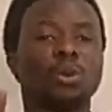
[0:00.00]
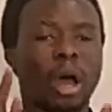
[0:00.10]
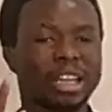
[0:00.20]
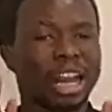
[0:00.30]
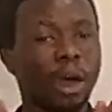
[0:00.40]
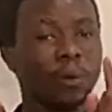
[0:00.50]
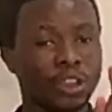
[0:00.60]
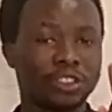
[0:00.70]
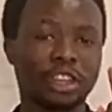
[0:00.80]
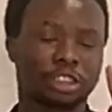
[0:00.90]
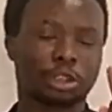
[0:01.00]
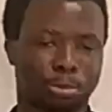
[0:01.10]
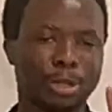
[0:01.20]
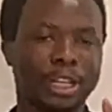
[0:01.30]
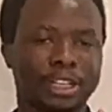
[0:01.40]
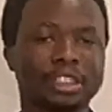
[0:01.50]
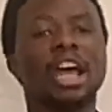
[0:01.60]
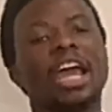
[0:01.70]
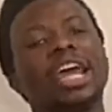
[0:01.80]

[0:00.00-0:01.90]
You are now in the Spirit.